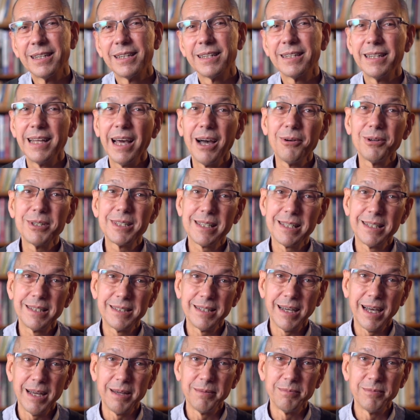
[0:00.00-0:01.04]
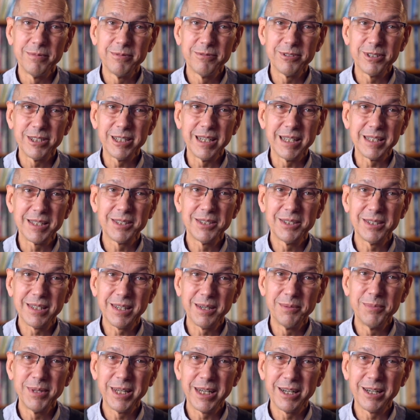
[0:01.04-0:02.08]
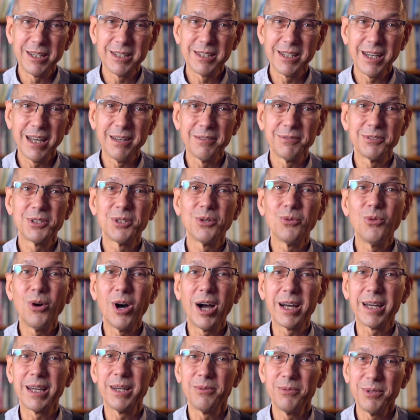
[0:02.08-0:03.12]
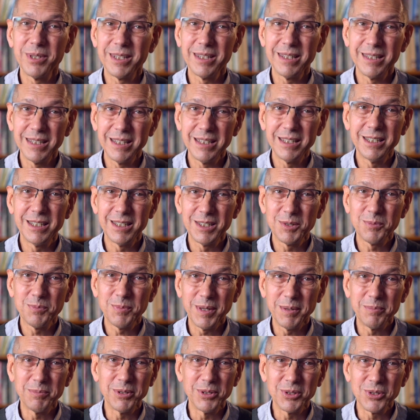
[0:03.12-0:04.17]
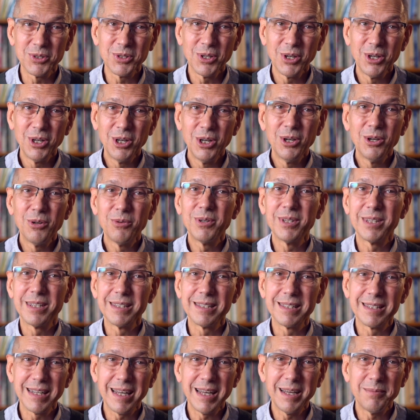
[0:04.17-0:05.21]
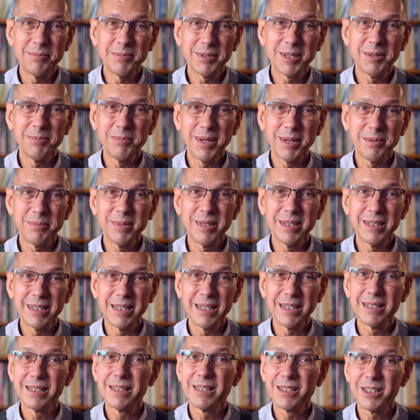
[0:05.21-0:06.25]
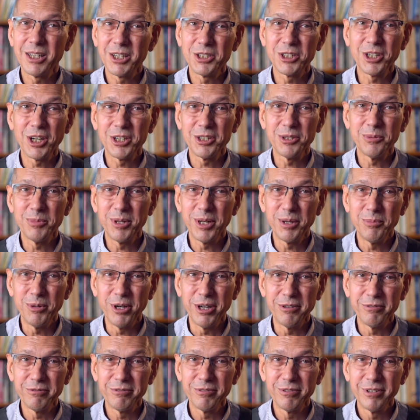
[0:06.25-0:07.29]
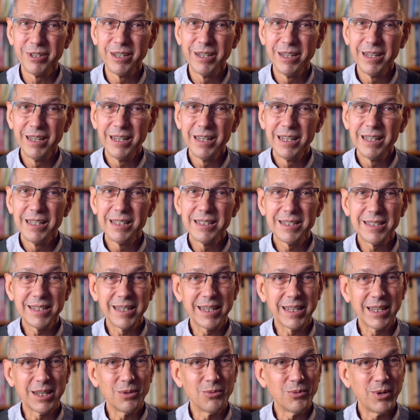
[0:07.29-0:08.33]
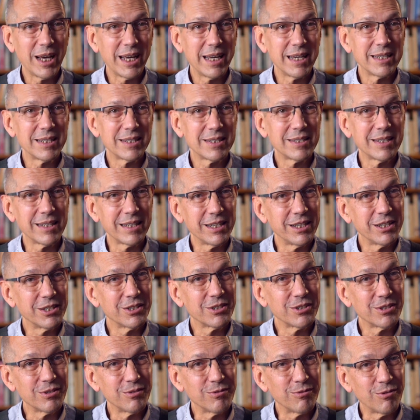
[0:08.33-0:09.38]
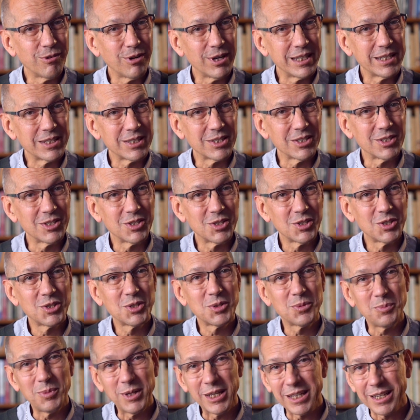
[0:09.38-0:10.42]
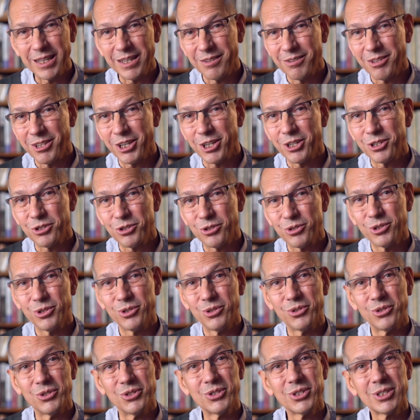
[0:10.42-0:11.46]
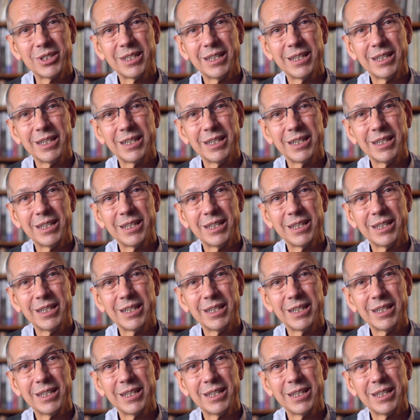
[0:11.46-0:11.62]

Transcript: Now is the time for us to commit ourselves to walking with indigenous peoples with the same commitment as Saint Jean de Brebeuf, seeking ways to hear their voices, speaking their truths.